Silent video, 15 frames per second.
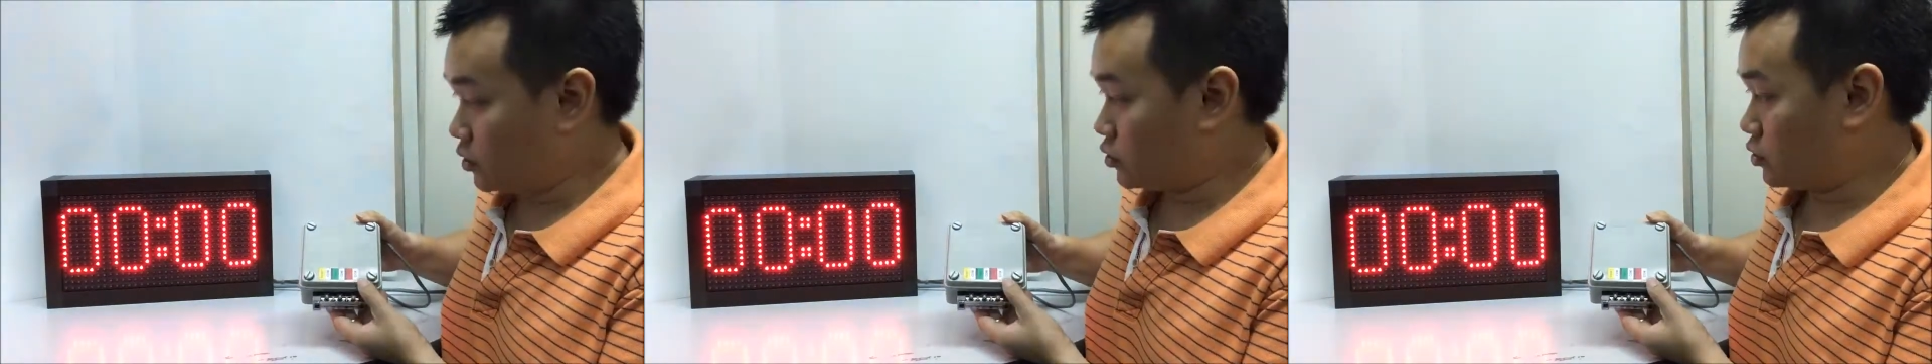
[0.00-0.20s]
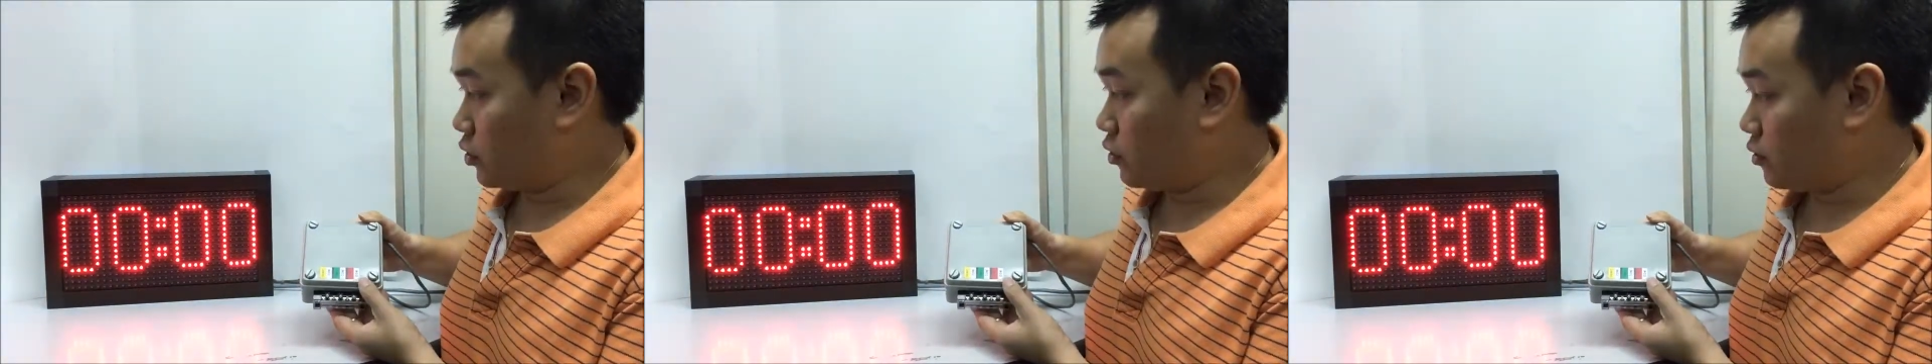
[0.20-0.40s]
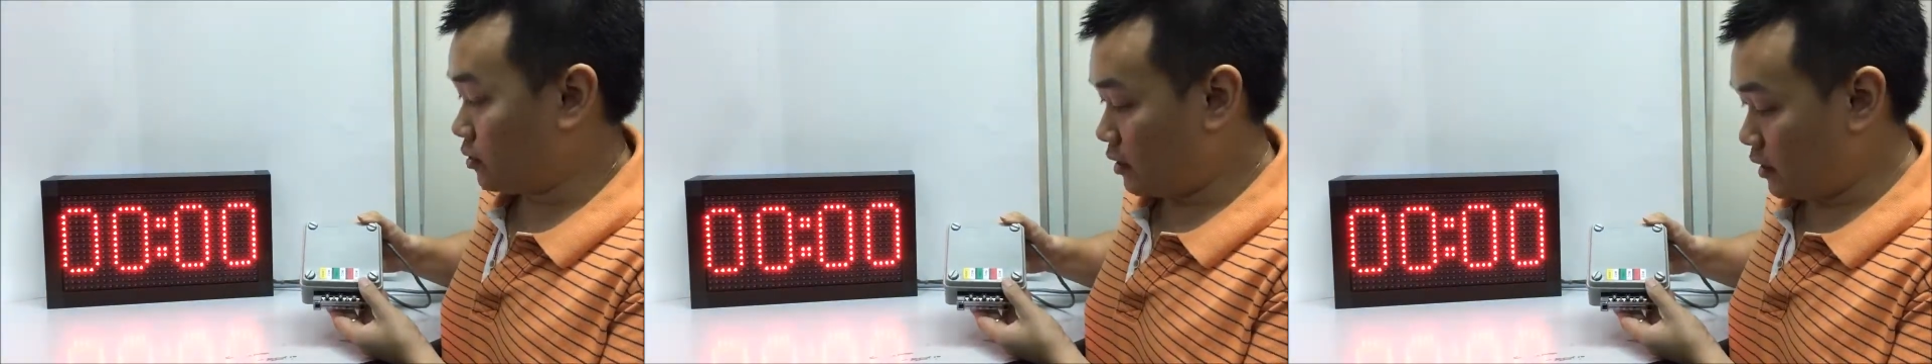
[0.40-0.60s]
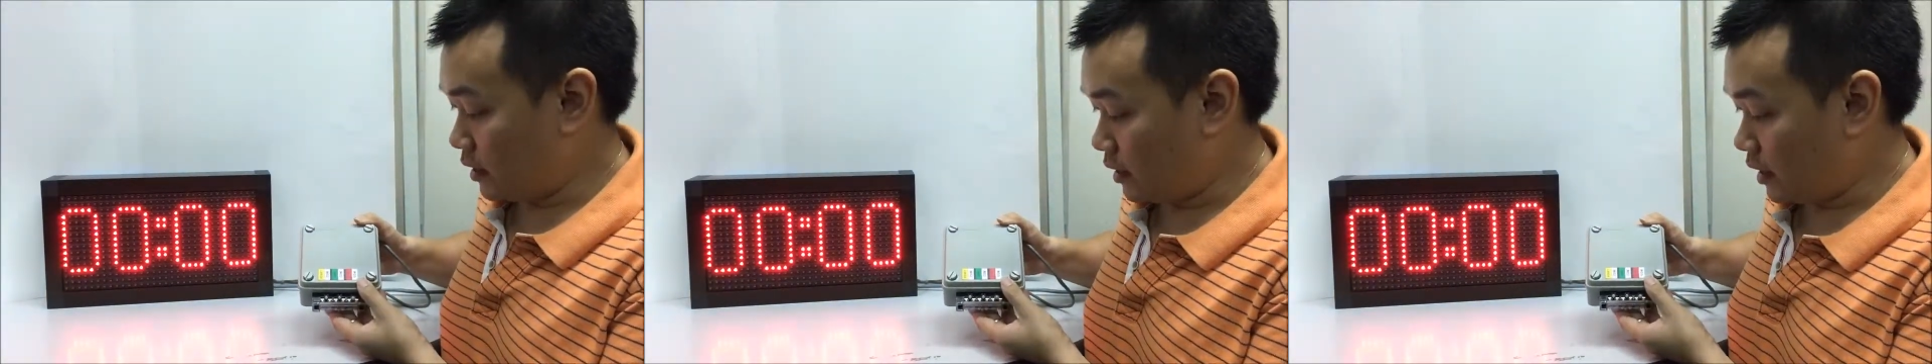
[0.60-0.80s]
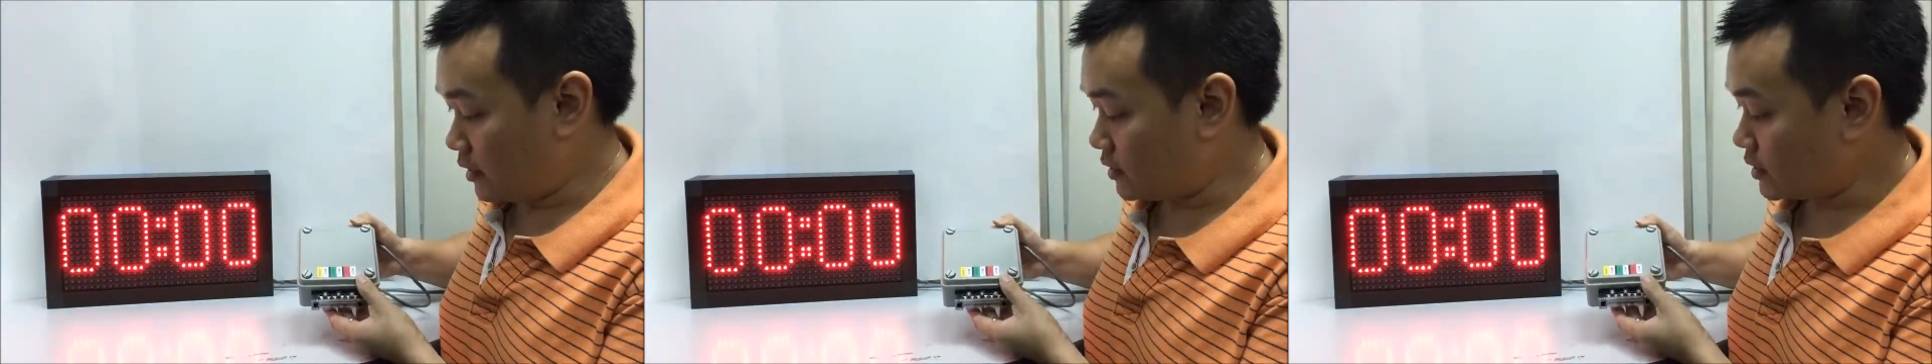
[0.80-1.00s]
So
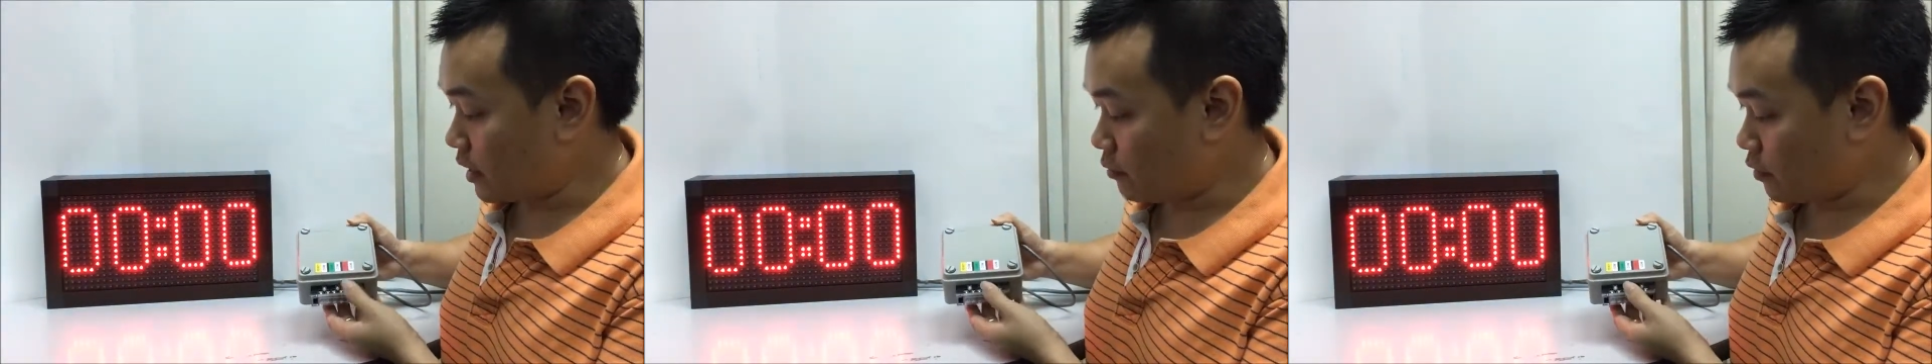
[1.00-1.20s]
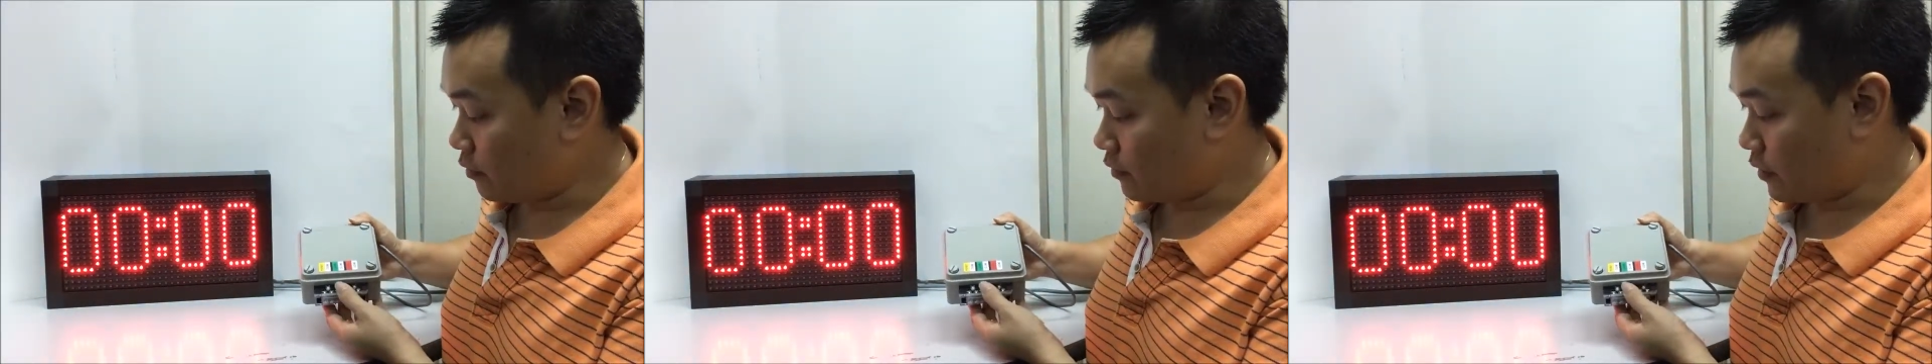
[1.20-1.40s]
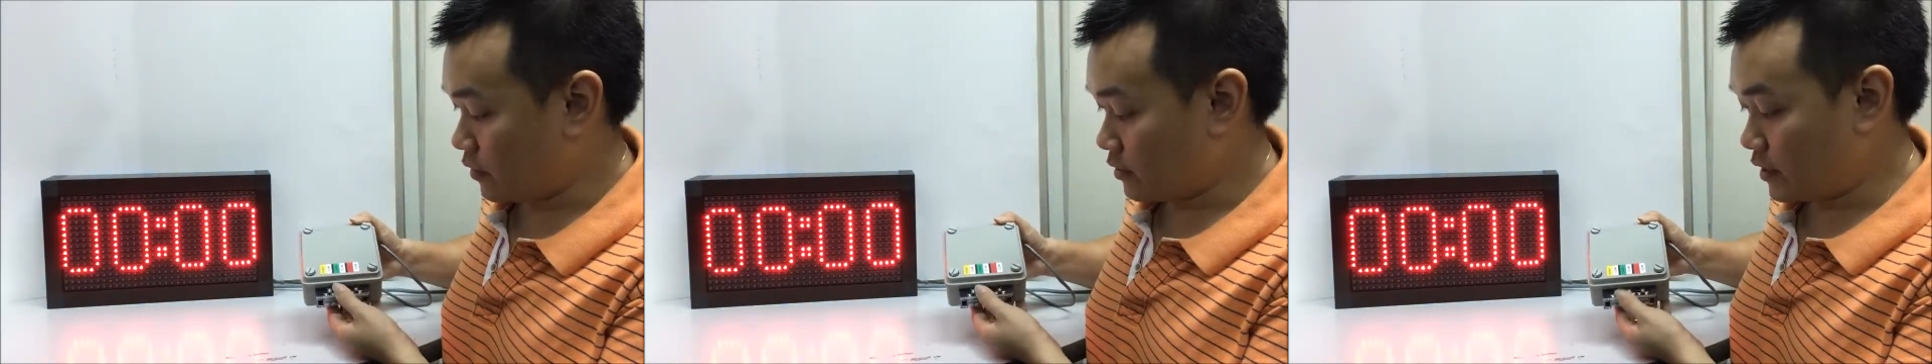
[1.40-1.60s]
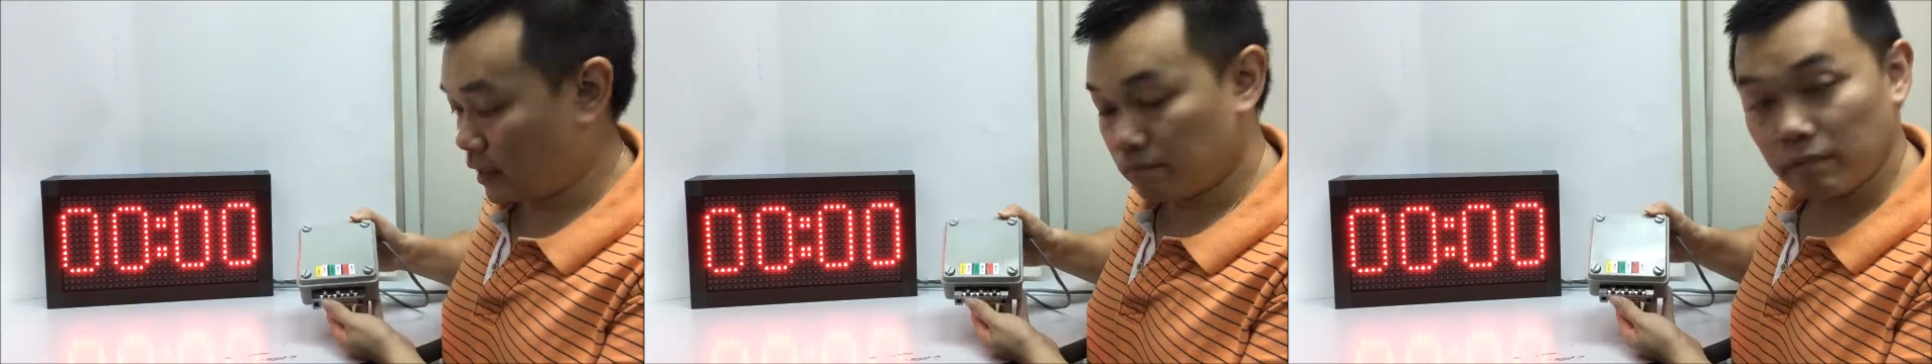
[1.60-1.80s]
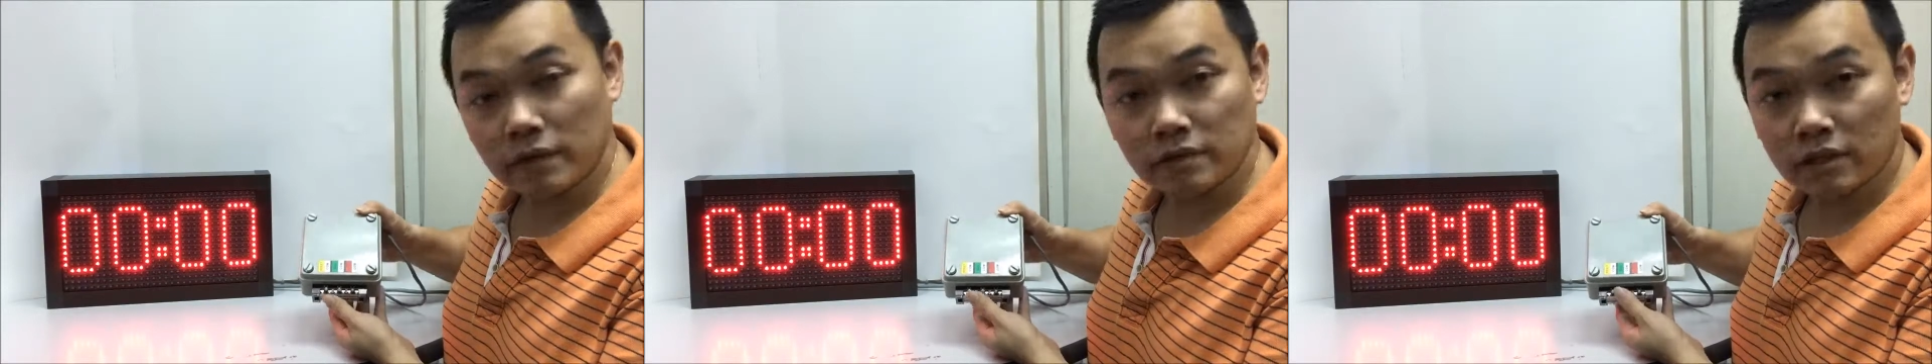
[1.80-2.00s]
let's start with the
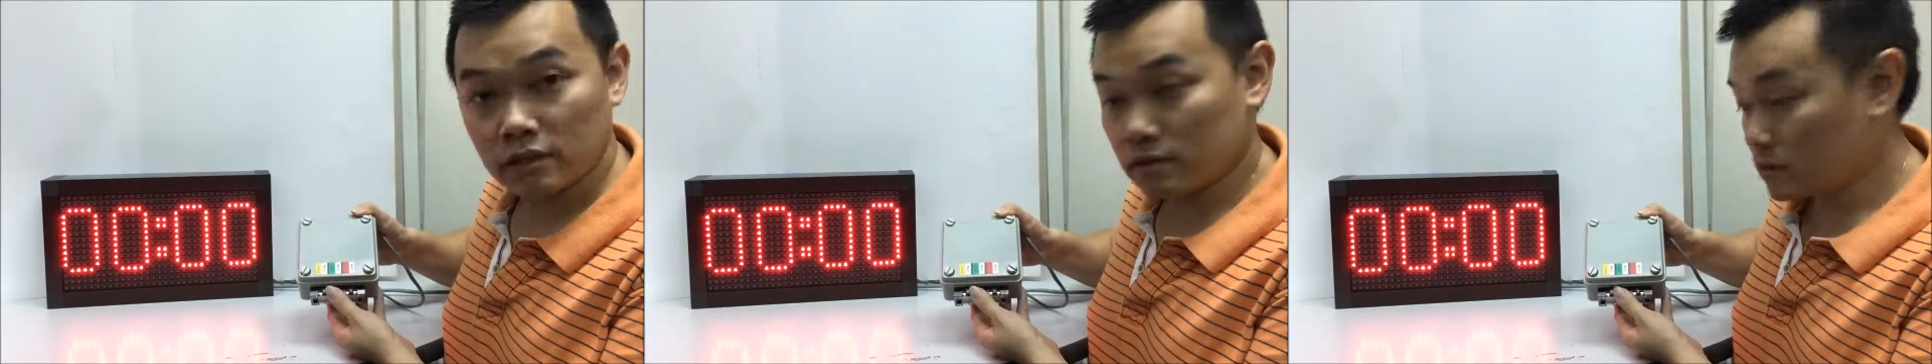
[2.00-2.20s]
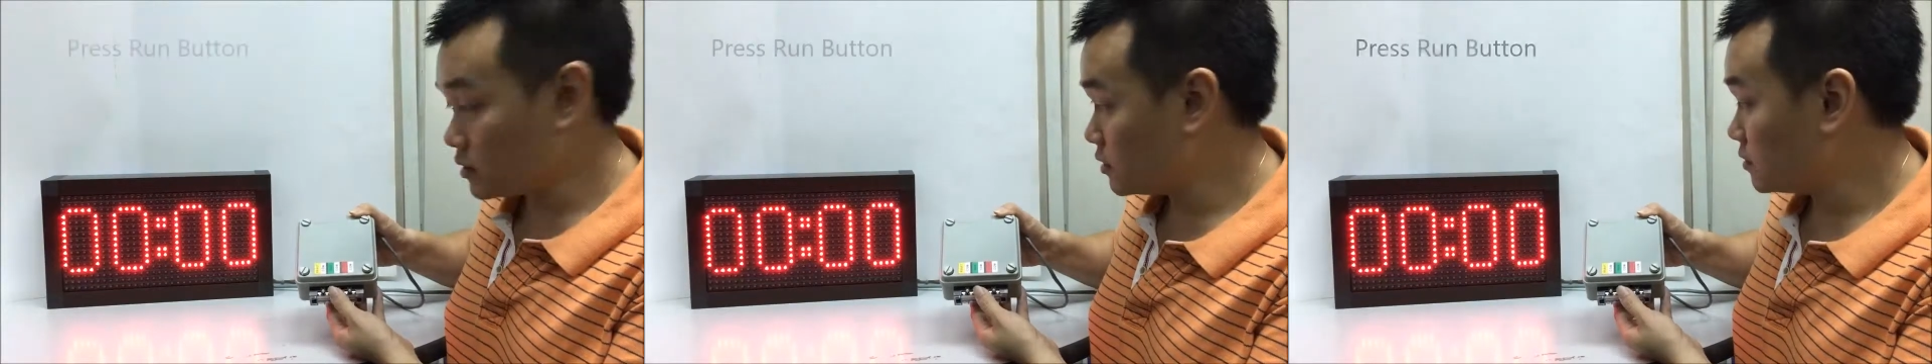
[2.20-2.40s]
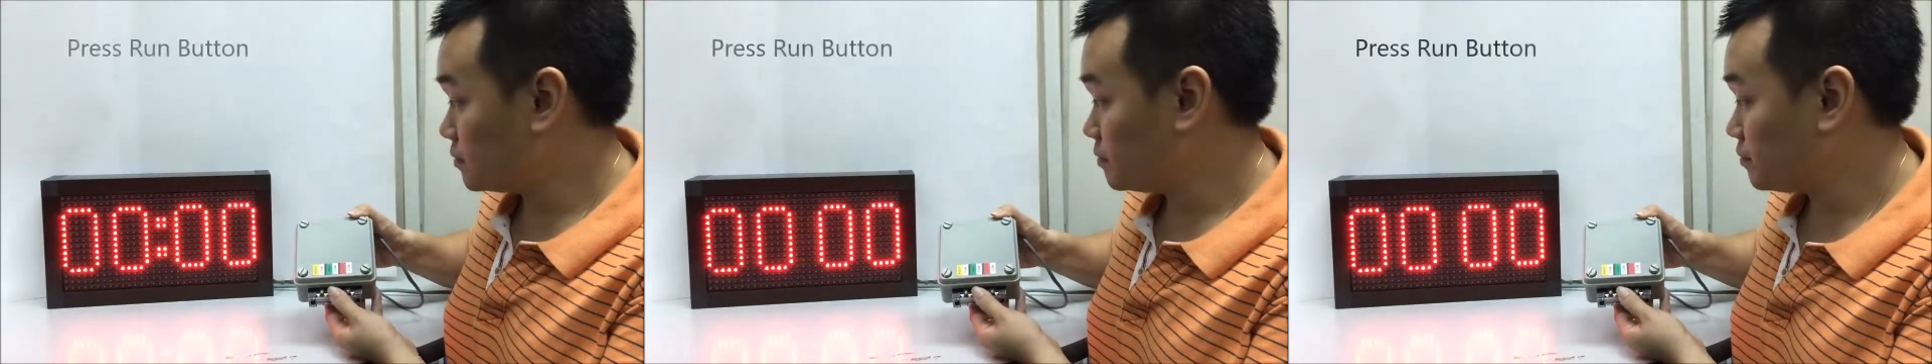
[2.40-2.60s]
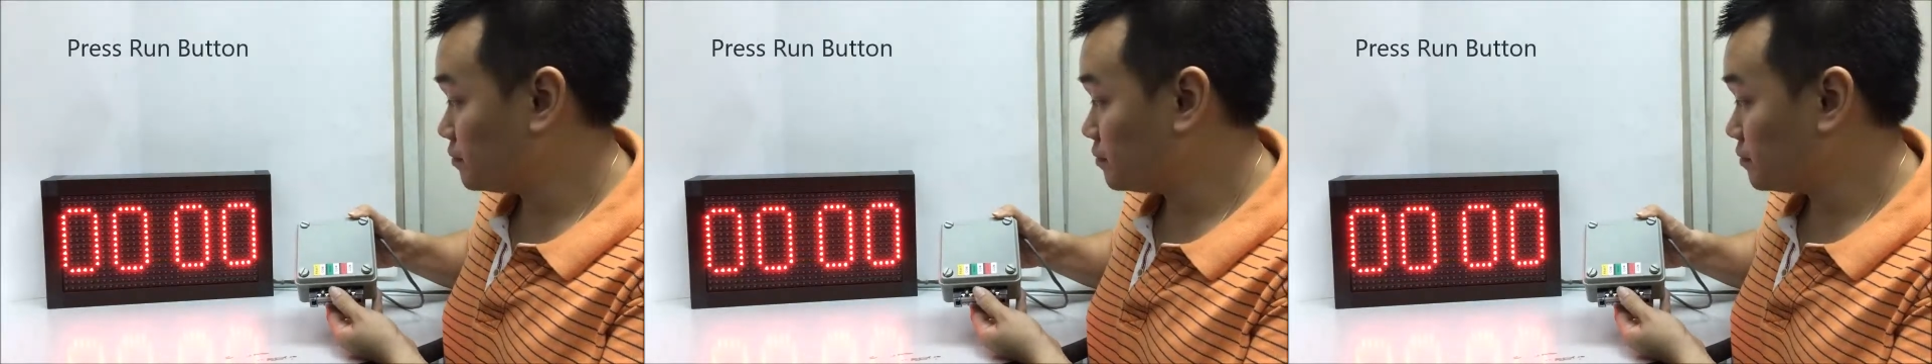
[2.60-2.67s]
run buttons.